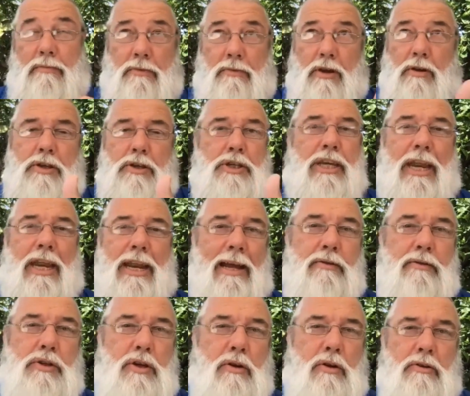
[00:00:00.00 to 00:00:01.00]
you can send
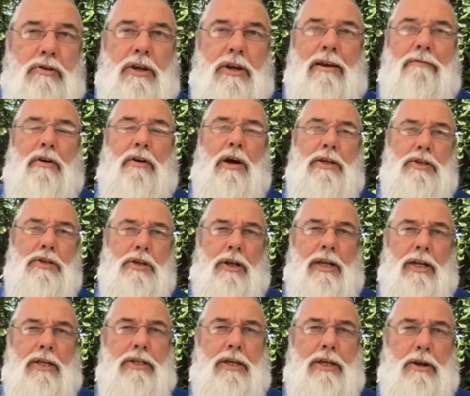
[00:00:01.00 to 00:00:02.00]
out 200 invites on
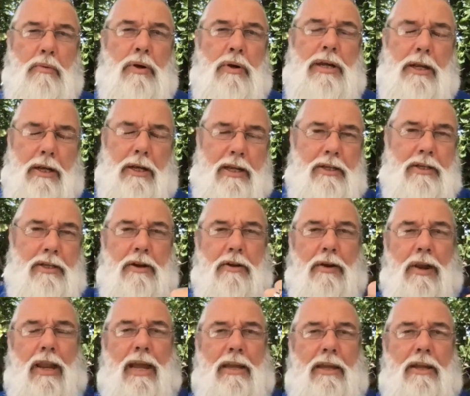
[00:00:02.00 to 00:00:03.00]
LinkedIn a week. LinkedIn
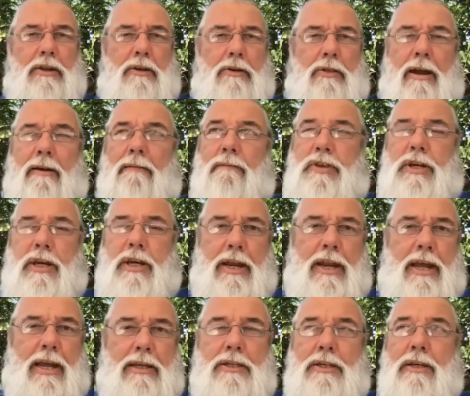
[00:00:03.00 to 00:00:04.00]
will let you do that to
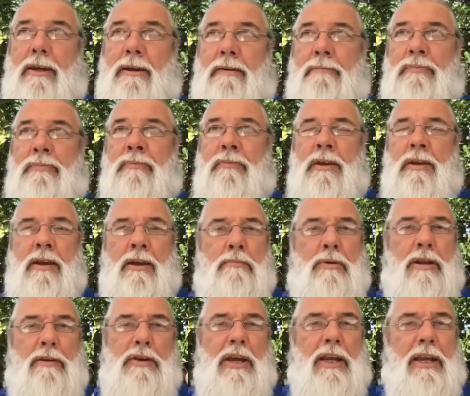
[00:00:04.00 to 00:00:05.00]
connect.
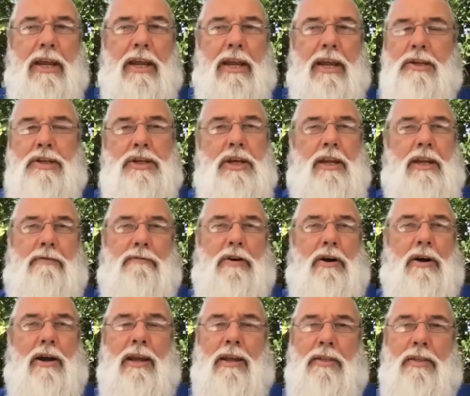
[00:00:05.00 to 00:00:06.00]
But if your connection
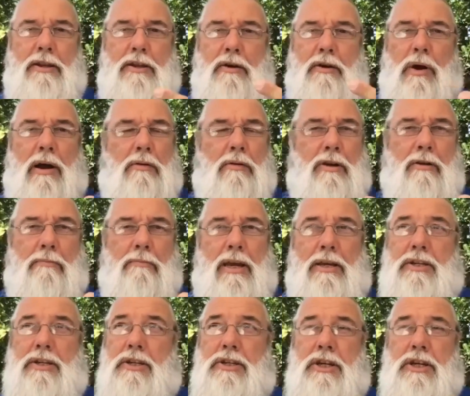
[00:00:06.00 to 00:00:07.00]
invite and then your welcome
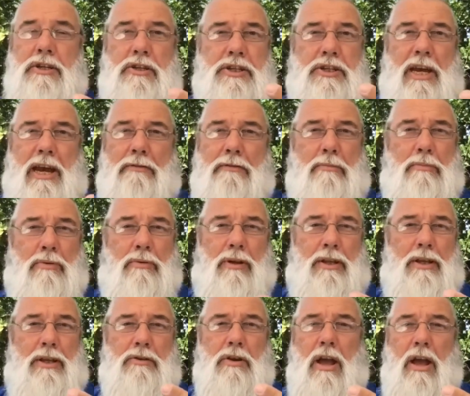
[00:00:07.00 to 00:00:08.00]
message is terrible,
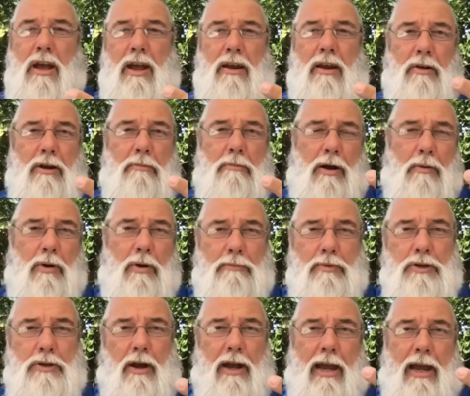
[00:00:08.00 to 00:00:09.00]
is, hey, look at my
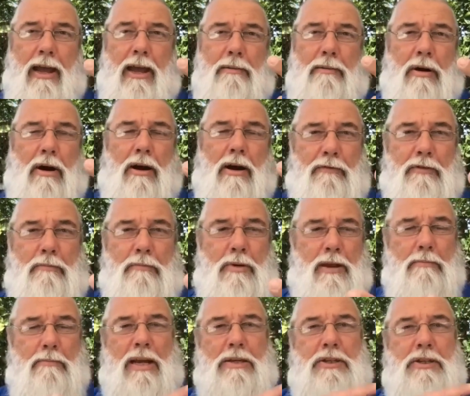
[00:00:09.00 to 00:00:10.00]
website, hey, buy from
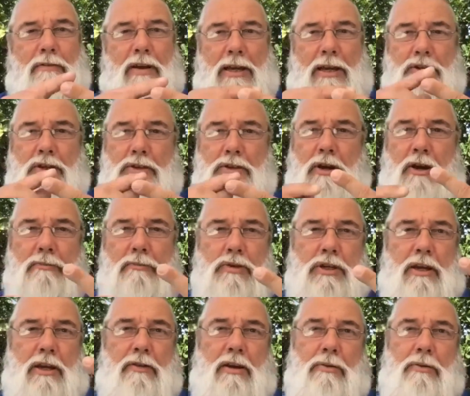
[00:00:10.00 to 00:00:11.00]
me, massive action times
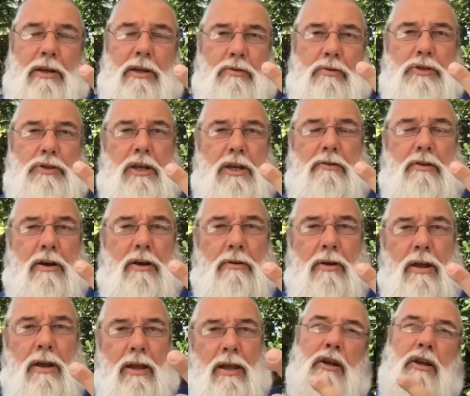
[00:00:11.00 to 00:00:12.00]
0 equals 0.
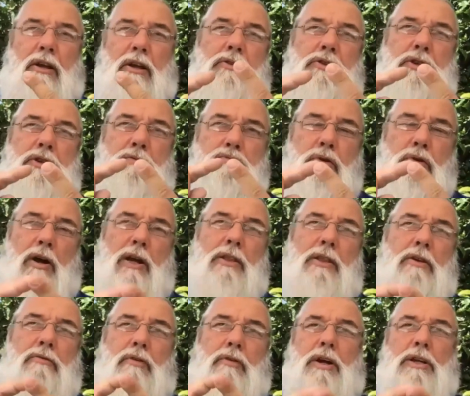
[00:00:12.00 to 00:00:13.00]
Learn to
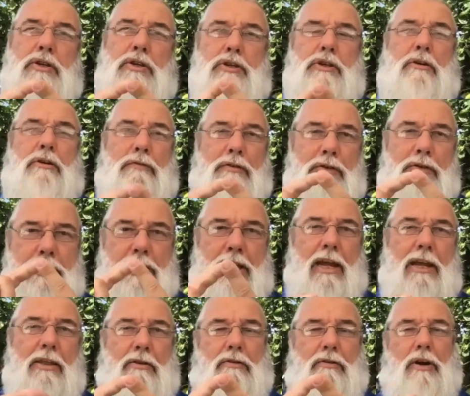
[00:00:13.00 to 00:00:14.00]
write the right stuff and
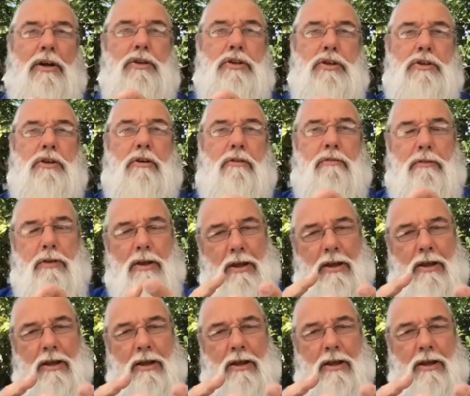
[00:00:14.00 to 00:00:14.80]
say the right stuff.